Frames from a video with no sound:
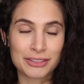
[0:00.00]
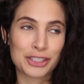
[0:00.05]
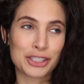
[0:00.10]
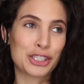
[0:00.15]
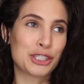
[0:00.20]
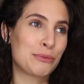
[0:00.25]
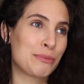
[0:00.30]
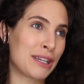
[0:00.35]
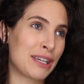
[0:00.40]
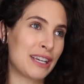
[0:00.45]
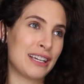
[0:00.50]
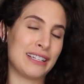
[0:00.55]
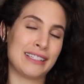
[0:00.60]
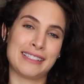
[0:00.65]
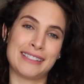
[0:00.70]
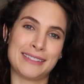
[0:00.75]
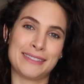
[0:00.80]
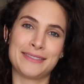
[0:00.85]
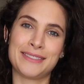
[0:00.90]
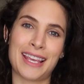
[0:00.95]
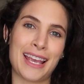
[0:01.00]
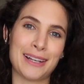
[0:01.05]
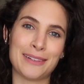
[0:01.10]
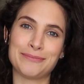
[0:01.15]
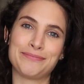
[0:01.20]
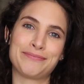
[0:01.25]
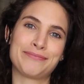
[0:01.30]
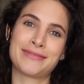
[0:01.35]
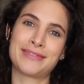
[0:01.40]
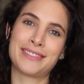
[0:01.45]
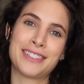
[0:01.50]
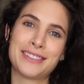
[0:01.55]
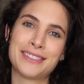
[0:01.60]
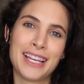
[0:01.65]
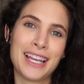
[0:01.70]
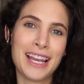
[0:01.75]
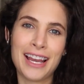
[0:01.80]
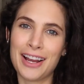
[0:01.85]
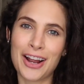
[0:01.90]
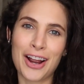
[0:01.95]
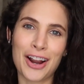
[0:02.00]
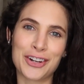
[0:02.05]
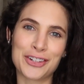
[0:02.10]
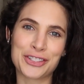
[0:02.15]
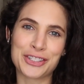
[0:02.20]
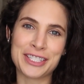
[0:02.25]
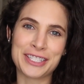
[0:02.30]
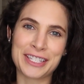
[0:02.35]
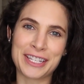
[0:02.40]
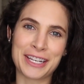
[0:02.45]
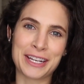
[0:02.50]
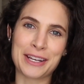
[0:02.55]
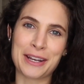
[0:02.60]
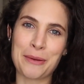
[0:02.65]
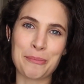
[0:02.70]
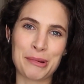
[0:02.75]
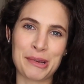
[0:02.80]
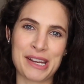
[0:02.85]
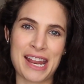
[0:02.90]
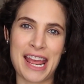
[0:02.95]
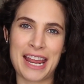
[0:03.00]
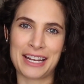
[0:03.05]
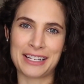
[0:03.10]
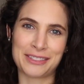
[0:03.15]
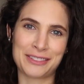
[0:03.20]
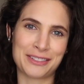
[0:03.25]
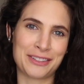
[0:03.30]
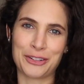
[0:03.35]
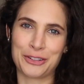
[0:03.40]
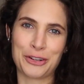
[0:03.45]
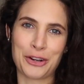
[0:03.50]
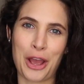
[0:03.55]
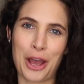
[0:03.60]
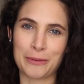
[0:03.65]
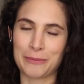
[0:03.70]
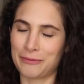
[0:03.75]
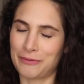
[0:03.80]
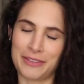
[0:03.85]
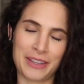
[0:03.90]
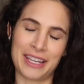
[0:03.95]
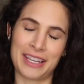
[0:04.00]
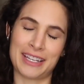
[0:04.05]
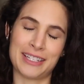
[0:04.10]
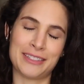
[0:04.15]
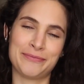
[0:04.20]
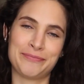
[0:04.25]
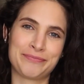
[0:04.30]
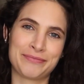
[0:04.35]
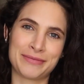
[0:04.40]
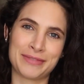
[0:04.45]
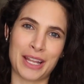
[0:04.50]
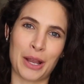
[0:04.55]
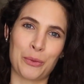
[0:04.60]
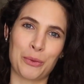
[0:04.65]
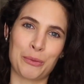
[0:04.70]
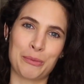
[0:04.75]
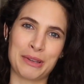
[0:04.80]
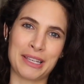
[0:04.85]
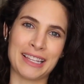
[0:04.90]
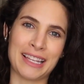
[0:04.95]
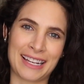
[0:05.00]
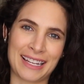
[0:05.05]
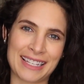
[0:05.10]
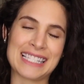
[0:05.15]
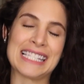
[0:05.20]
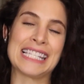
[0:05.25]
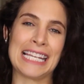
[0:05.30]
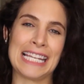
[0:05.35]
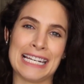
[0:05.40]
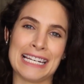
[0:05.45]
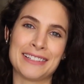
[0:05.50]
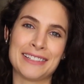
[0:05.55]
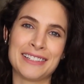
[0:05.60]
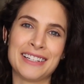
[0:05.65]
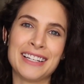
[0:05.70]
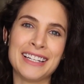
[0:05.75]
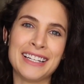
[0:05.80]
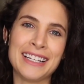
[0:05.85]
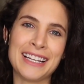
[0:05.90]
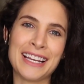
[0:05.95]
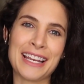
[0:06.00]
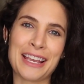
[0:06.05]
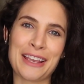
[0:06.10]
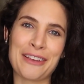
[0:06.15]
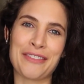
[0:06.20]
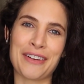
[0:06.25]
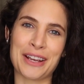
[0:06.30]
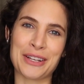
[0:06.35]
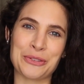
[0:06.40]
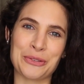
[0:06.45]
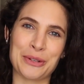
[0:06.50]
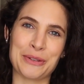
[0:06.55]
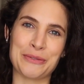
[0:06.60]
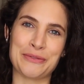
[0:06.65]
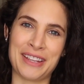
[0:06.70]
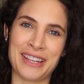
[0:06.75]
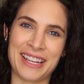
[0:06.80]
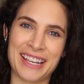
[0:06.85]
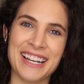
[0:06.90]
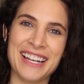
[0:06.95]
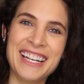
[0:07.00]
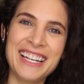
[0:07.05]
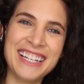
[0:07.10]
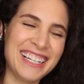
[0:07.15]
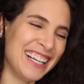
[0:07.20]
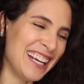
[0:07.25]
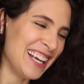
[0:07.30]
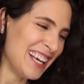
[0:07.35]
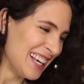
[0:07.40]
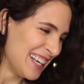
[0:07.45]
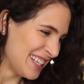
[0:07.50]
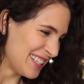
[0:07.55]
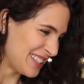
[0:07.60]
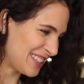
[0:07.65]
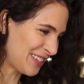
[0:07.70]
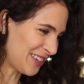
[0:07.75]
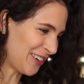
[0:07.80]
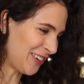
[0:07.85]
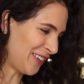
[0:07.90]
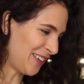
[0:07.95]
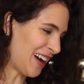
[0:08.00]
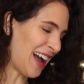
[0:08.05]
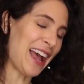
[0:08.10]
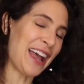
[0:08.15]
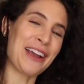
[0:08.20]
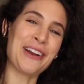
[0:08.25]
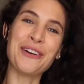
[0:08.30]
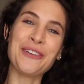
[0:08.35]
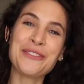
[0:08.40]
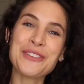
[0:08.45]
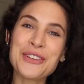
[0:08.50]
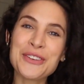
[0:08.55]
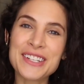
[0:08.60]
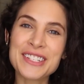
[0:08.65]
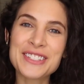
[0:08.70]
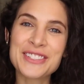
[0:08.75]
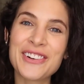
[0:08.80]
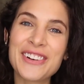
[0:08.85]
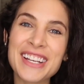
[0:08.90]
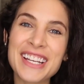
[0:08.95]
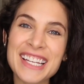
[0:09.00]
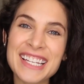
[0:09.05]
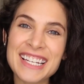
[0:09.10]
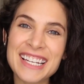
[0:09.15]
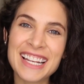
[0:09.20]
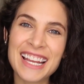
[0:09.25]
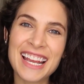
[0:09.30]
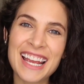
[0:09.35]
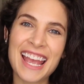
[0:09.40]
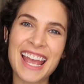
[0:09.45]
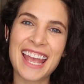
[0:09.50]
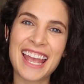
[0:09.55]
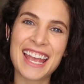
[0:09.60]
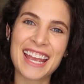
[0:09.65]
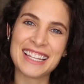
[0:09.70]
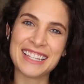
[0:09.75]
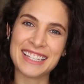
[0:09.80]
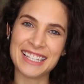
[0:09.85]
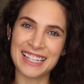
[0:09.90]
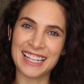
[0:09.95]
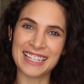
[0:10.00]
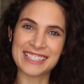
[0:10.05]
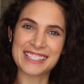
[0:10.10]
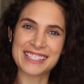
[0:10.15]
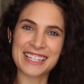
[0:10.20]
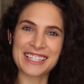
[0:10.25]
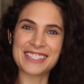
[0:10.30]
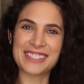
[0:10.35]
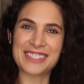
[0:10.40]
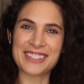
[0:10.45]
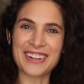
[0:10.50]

just because, yeah, Argentinian empanadas, they're not vegan. That would be like a sin if I do it vegan. So I hope you enjoy it, and let's get